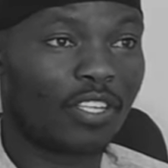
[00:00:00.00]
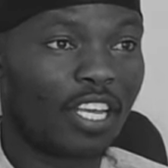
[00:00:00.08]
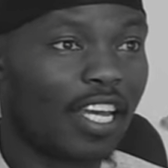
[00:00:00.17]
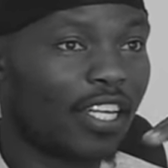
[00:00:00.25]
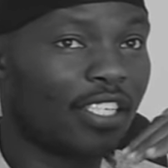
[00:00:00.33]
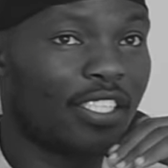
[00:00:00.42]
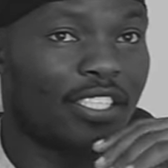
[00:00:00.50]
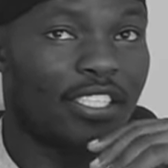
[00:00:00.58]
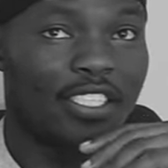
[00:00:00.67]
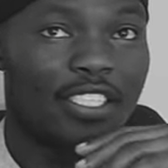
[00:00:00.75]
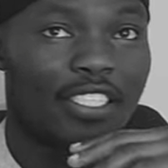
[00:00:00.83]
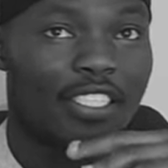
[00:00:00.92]
and
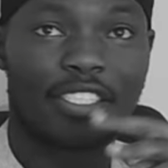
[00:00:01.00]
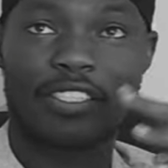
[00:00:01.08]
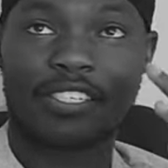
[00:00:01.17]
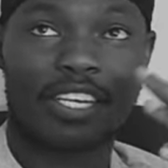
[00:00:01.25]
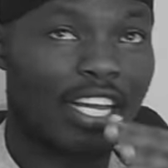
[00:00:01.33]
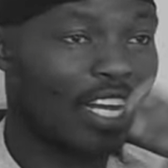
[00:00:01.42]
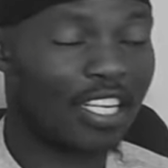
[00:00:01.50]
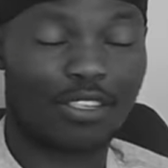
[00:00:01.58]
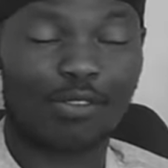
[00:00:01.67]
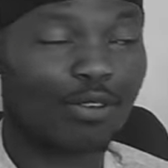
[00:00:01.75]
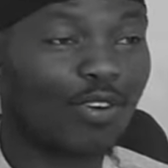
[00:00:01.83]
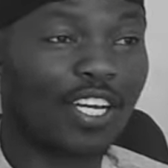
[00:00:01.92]
I
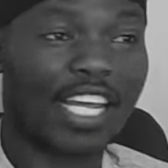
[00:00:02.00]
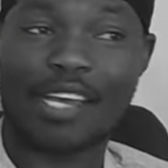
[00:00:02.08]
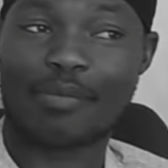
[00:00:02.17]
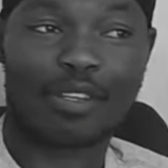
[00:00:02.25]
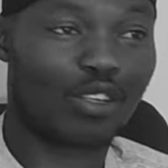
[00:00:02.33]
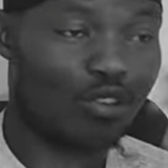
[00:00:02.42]
don't know what happened.